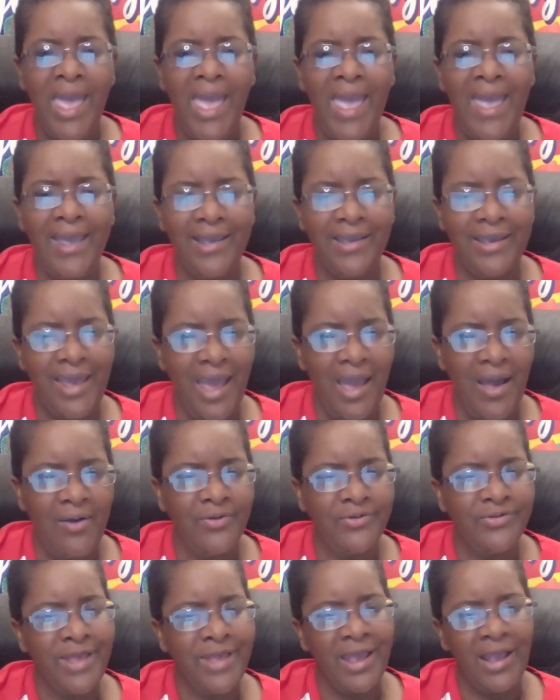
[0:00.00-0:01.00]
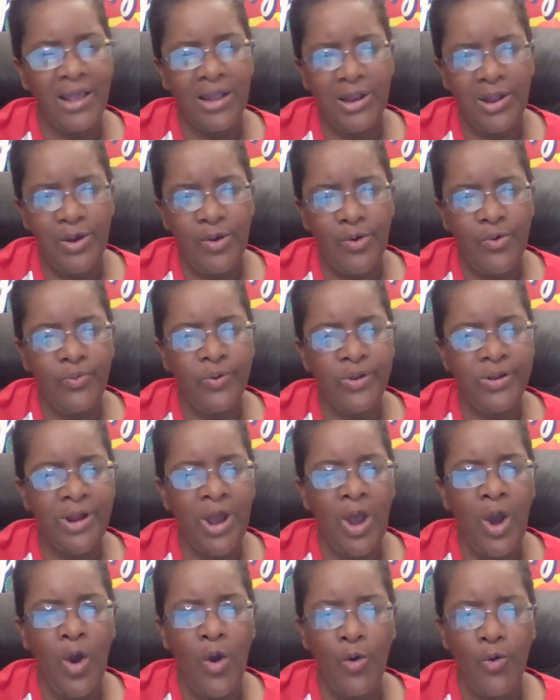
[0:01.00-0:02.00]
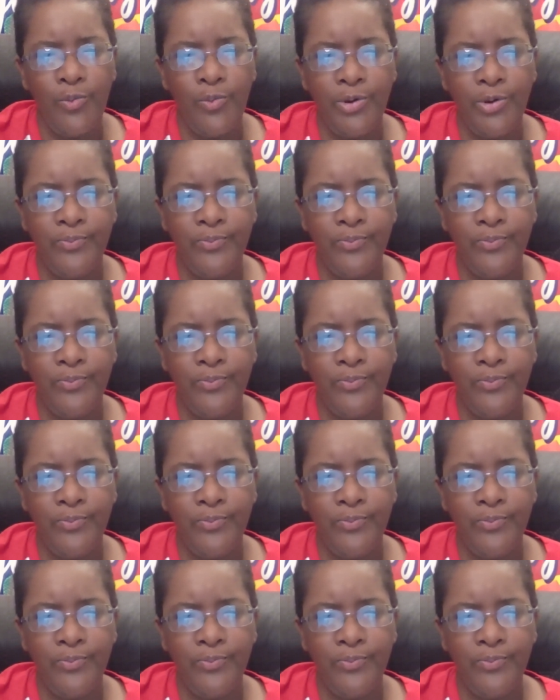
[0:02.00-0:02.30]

and gowns that glowed with hope.